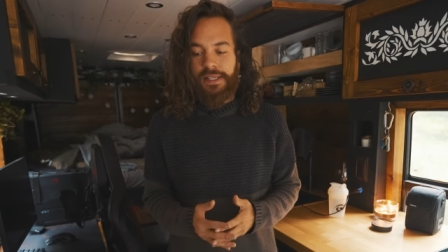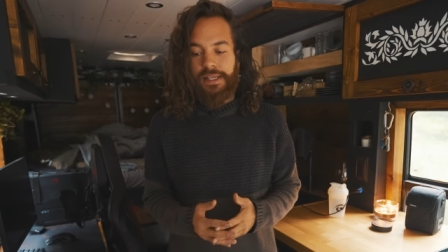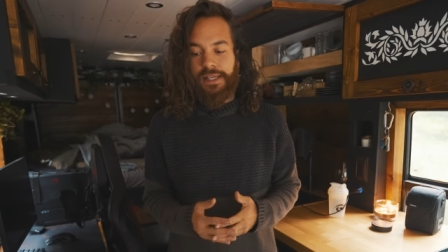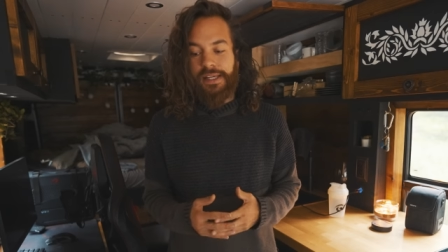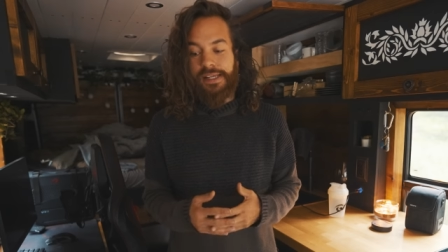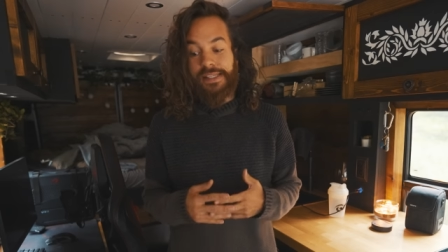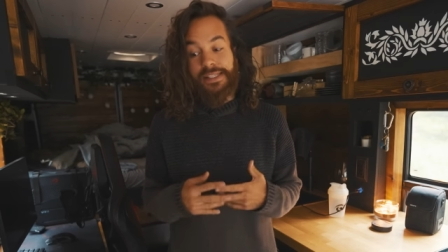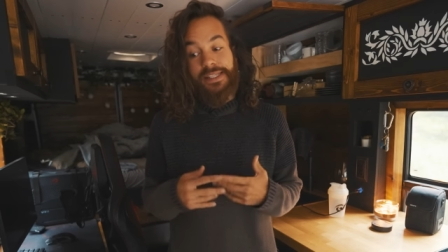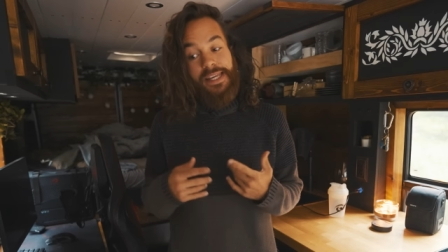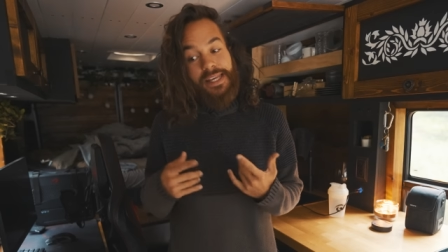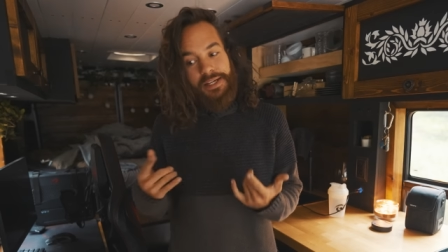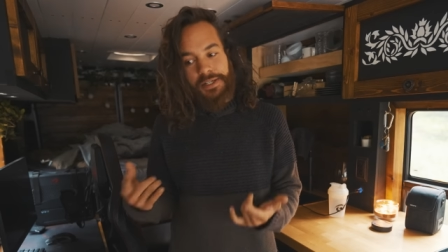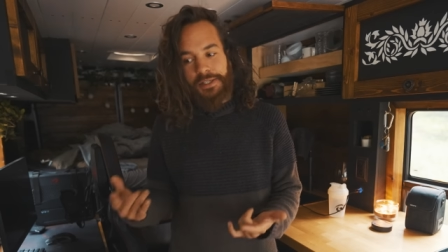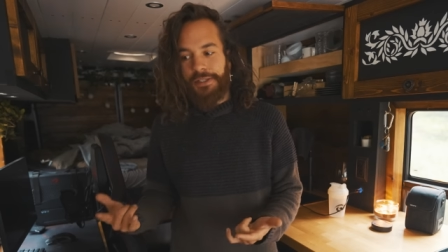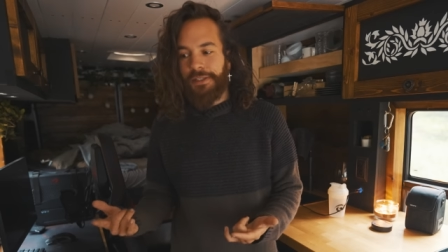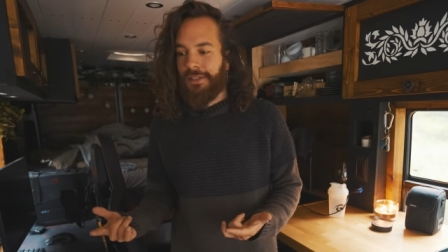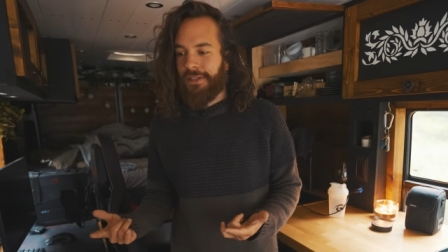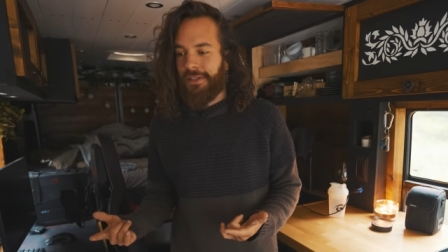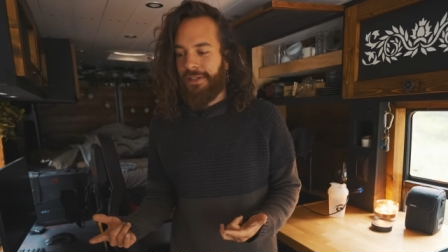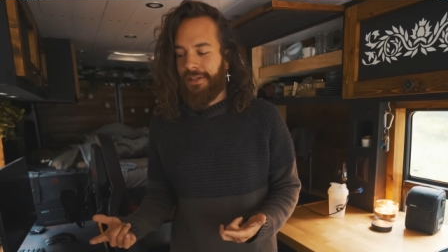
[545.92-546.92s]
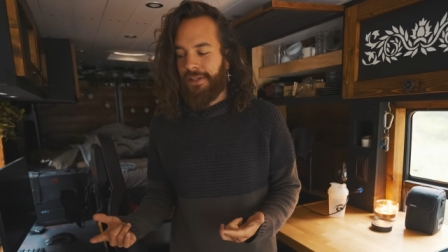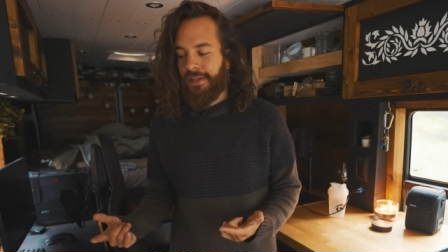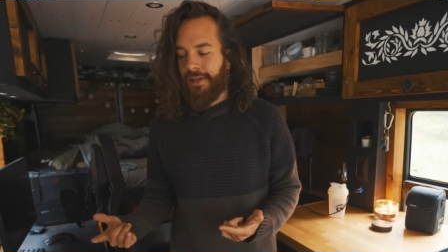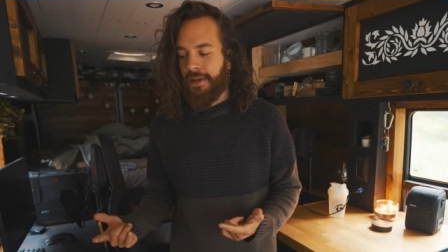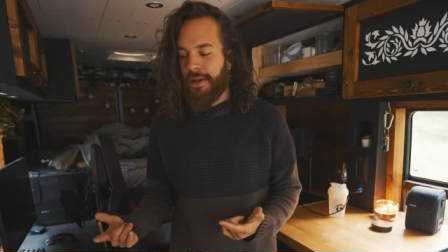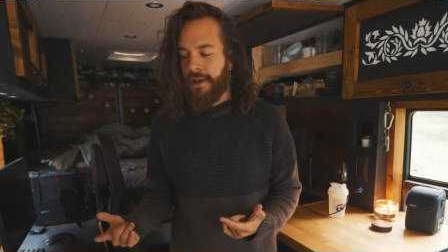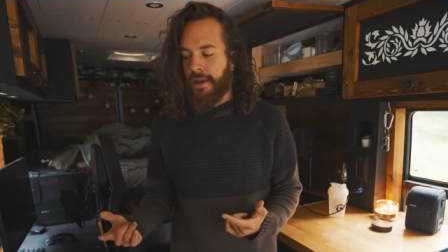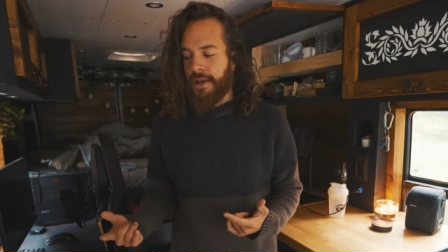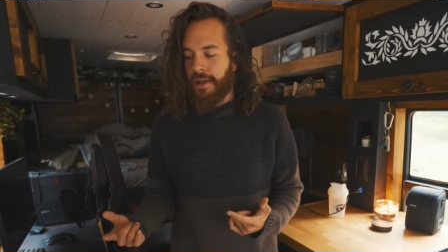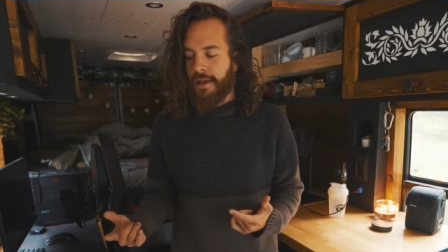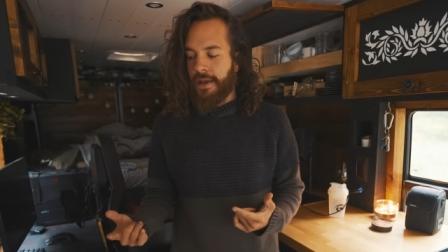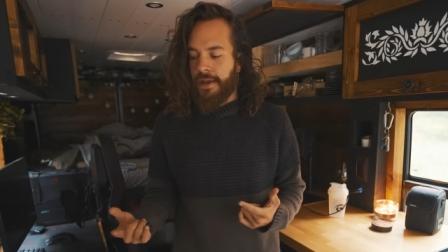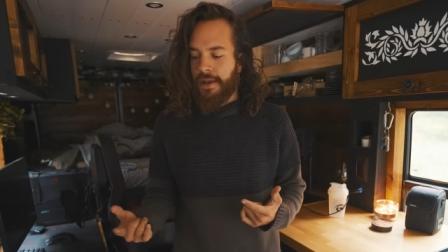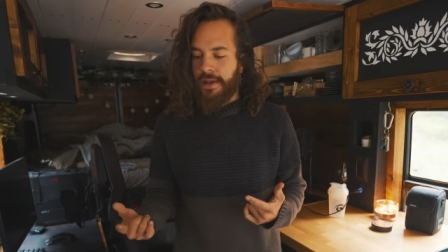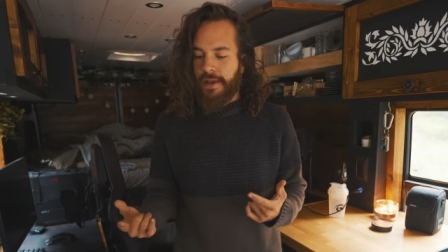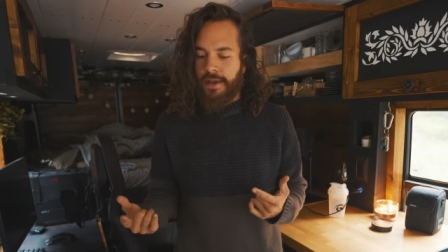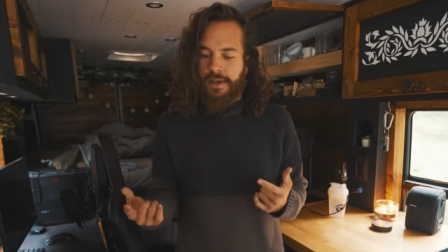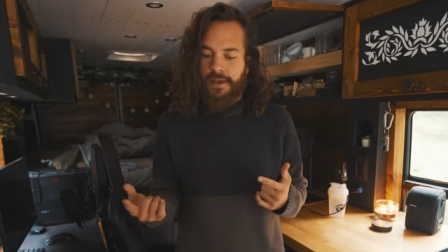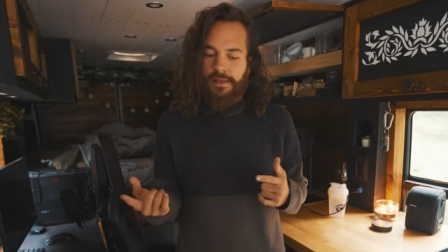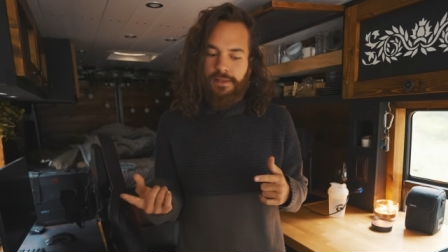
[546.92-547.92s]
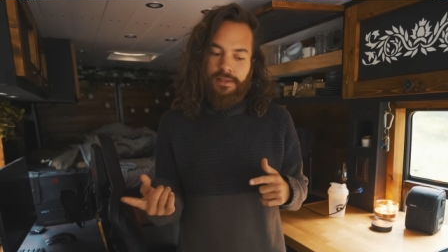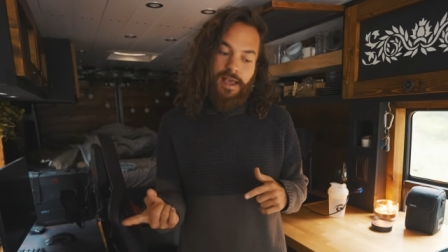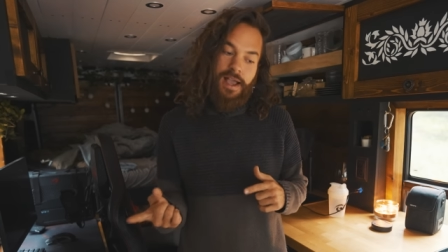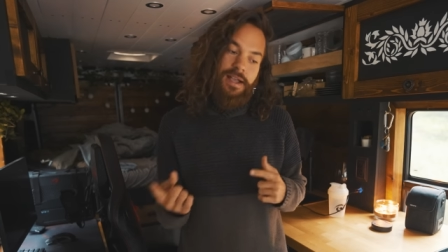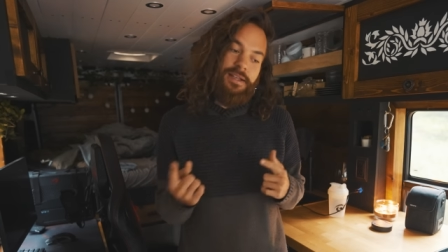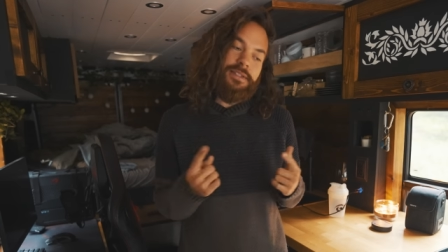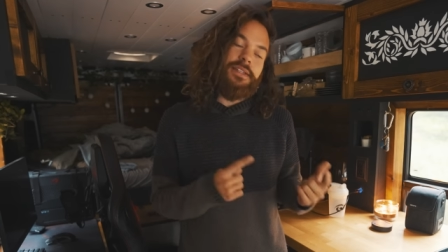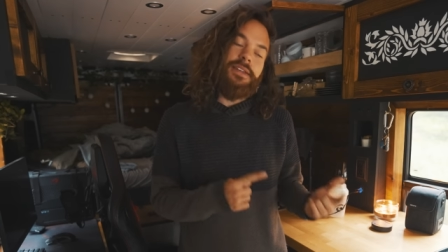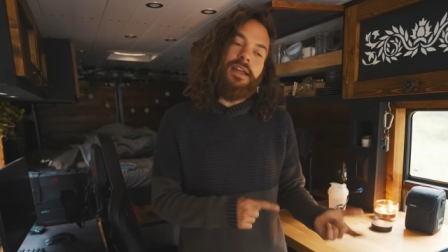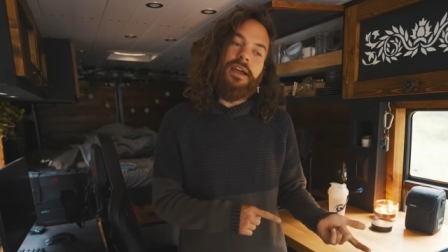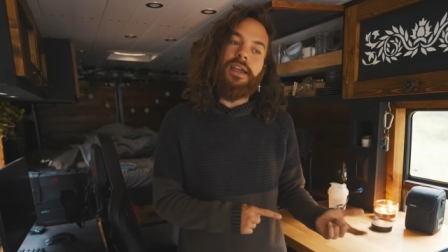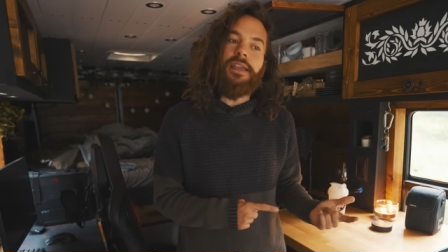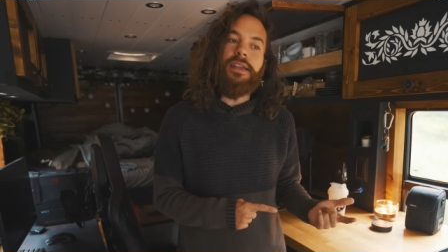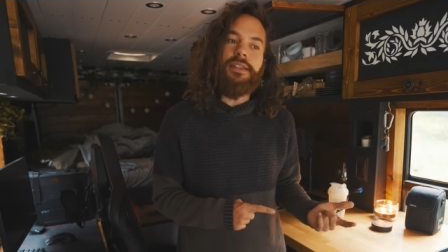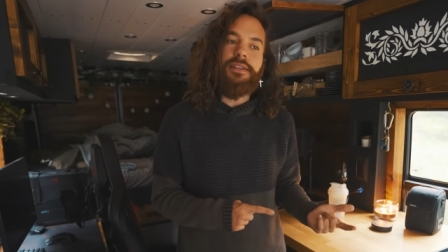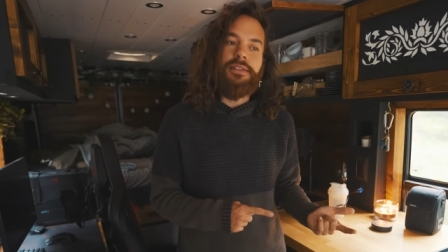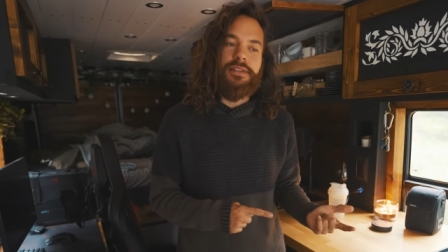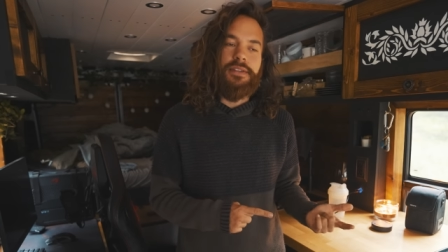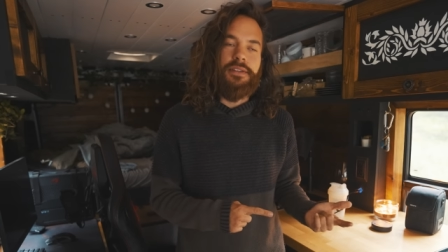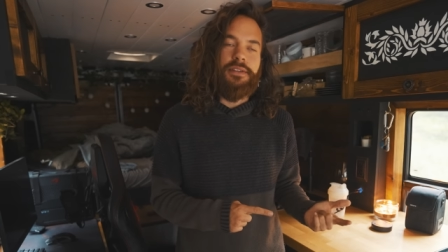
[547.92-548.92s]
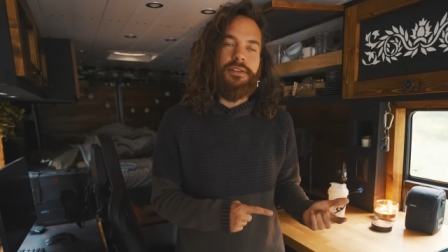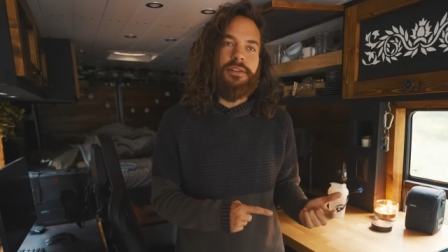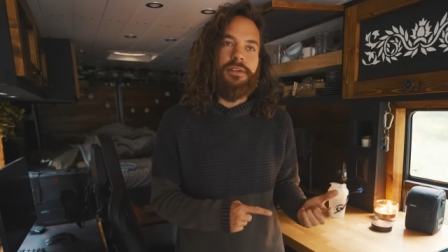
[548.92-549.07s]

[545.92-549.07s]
Until last night,